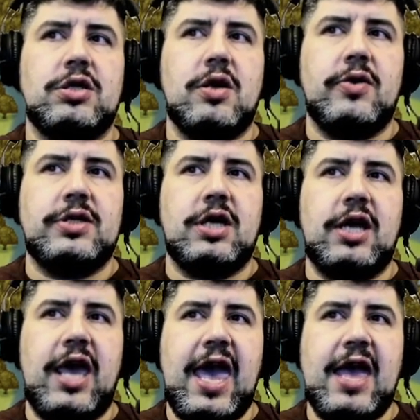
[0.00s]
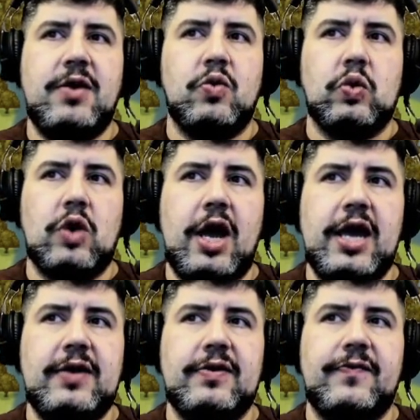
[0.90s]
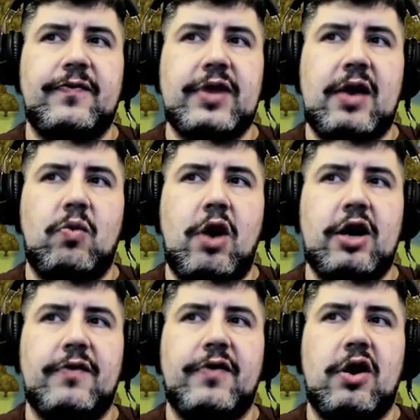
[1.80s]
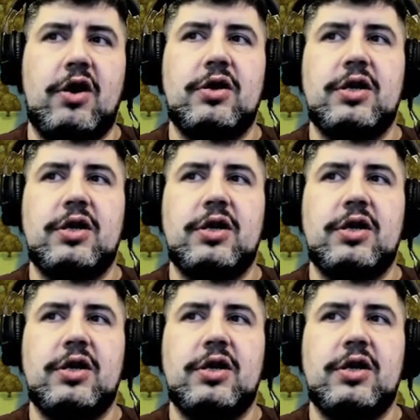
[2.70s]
So it's gonna head right for that waterfall,